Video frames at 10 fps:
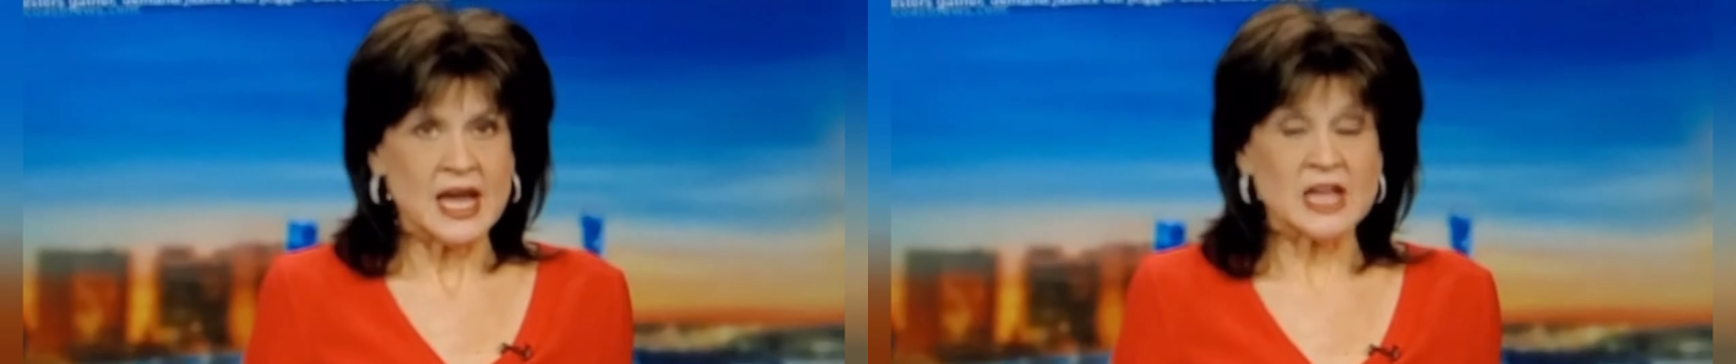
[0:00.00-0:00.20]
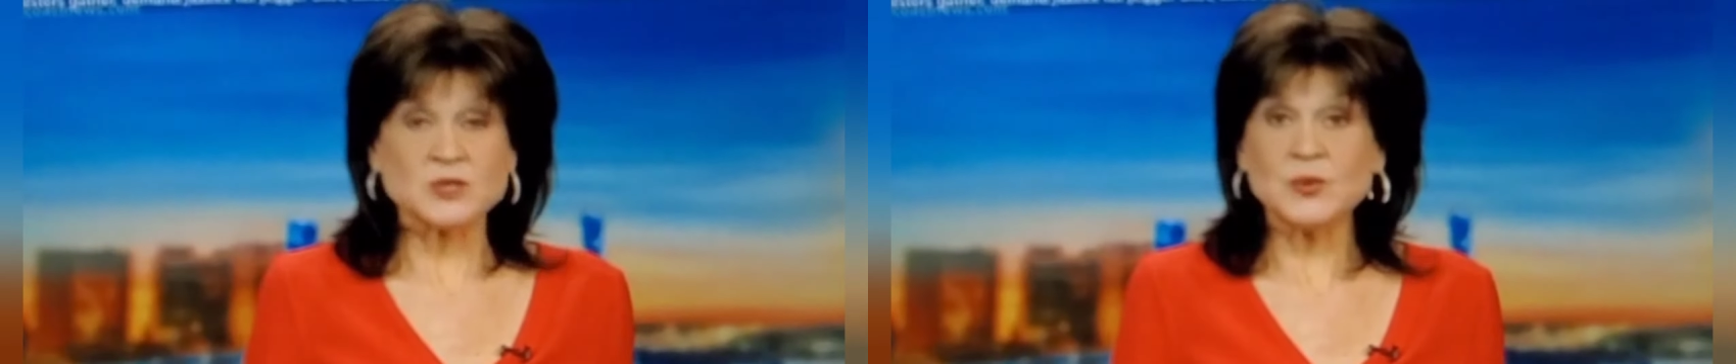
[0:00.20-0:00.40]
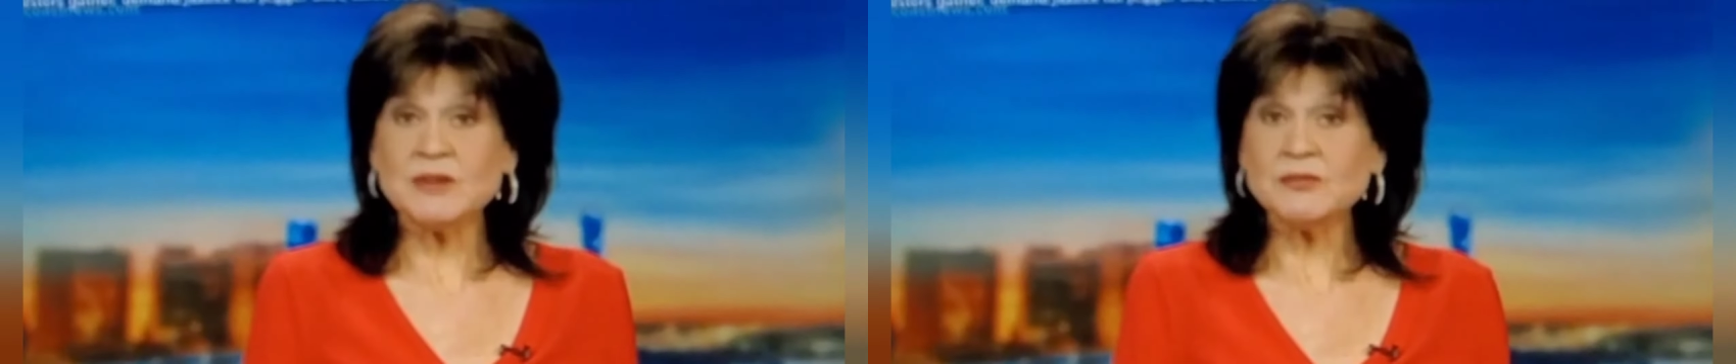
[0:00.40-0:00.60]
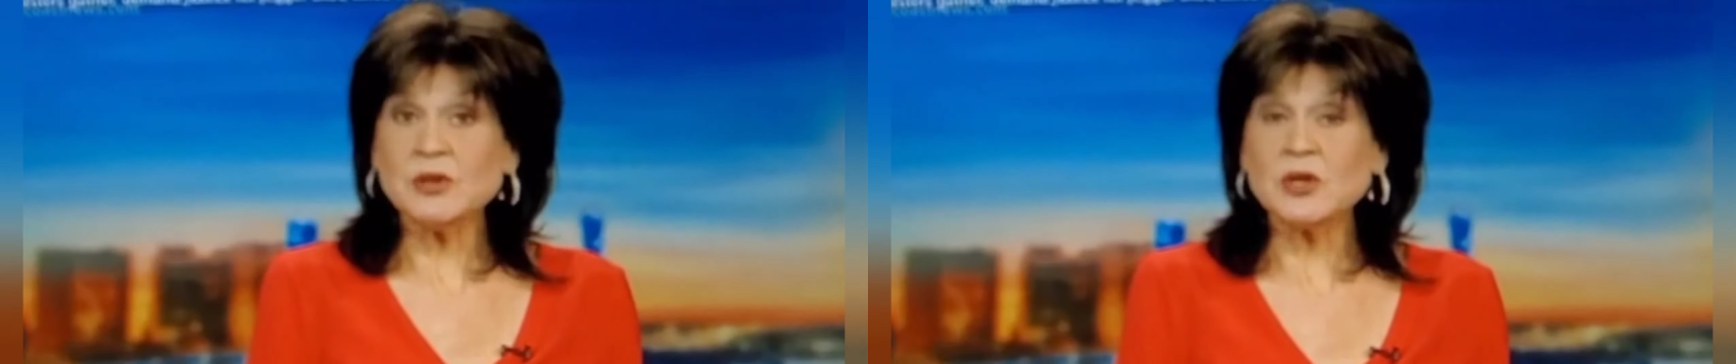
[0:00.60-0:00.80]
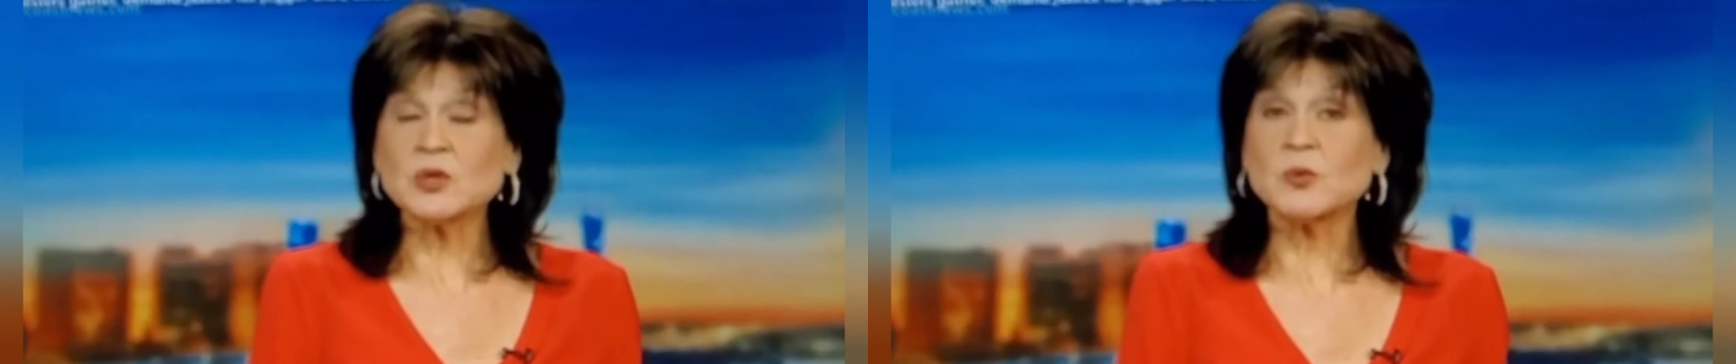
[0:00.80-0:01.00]
As we've
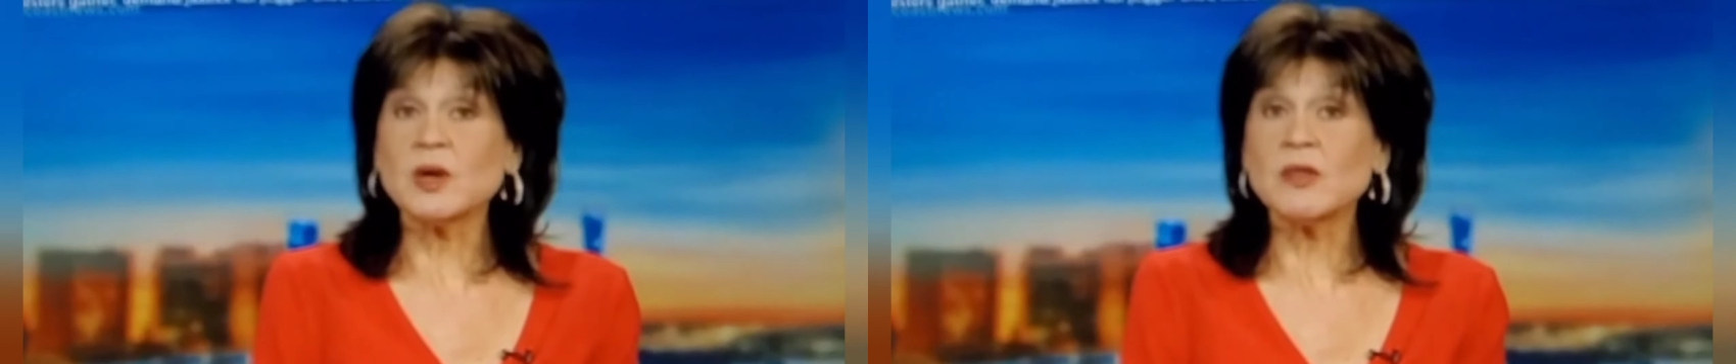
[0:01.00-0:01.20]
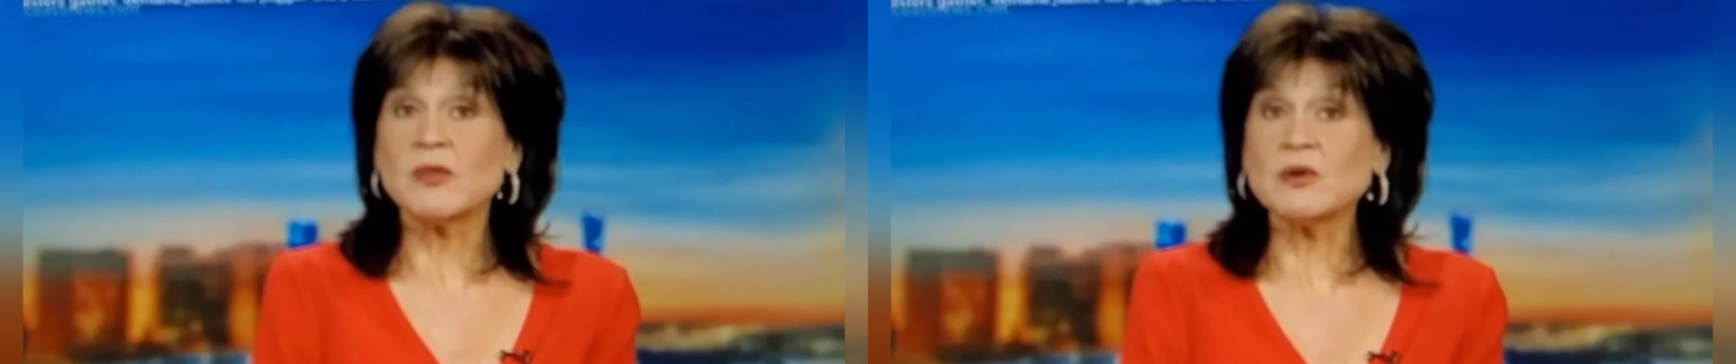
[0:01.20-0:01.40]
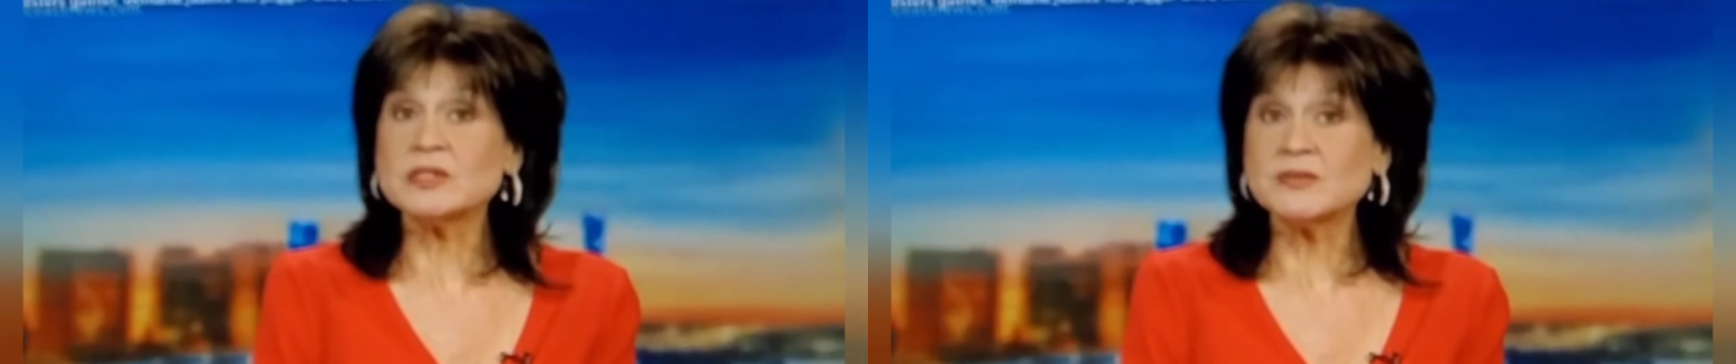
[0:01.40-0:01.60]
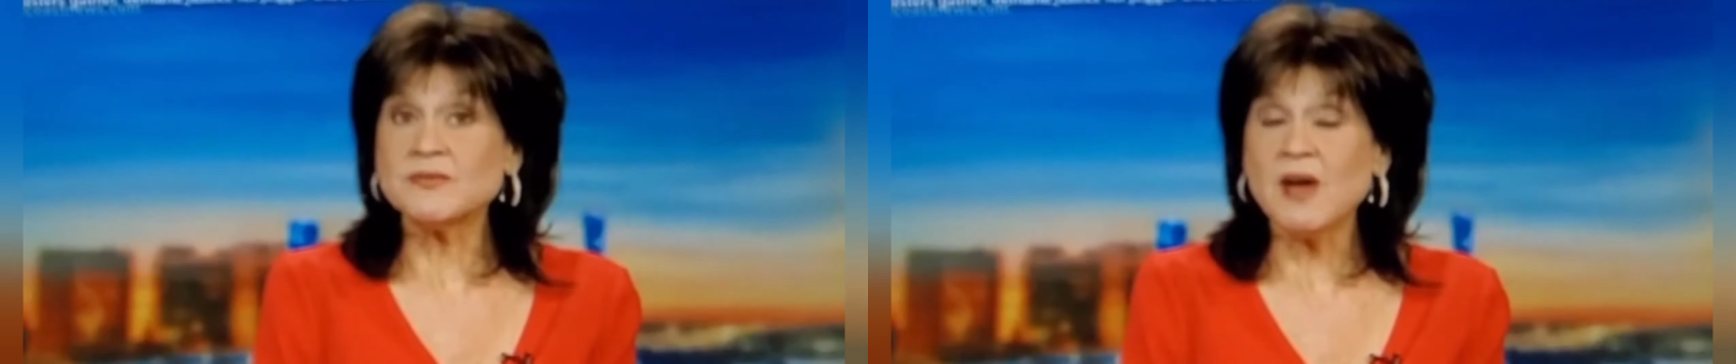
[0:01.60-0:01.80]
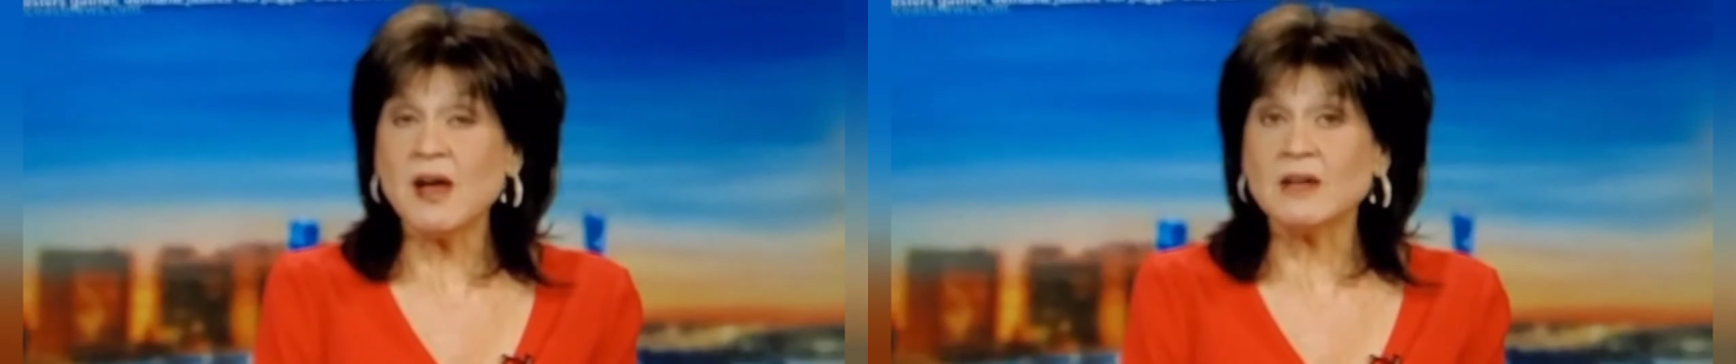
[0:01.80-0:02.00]
learned, one of those
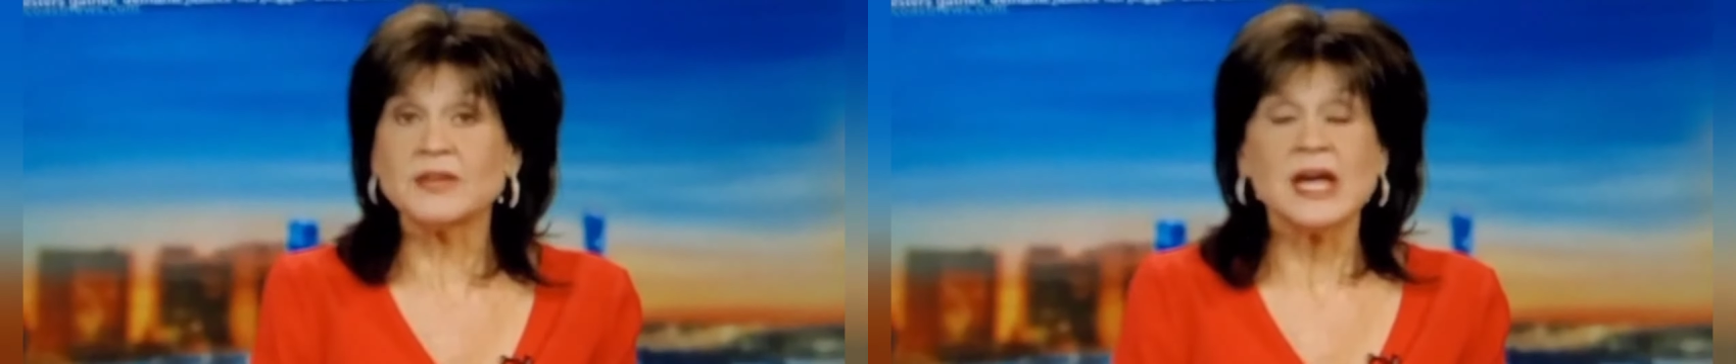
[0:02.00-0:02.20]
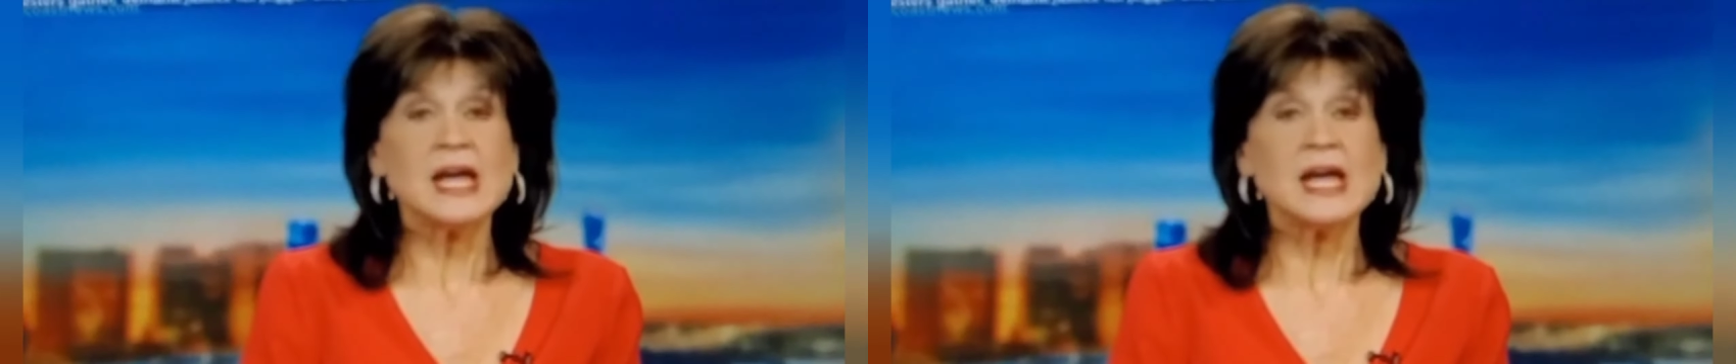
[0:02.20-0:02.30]
involved